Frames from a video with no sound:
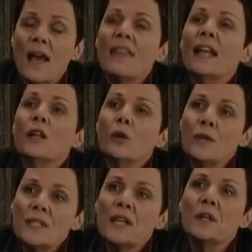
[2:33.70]
That
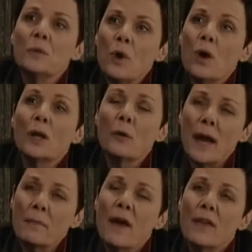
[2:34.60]
lunatic you call a
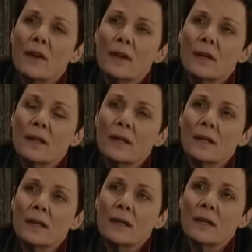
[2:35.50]
grandmother
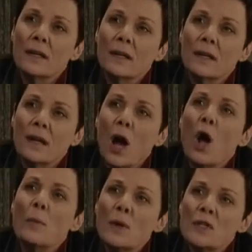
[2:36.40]

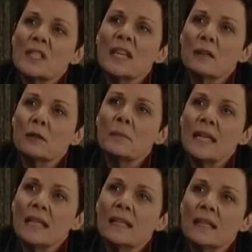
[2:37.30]
almost killed
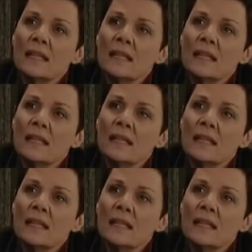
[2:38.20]
me.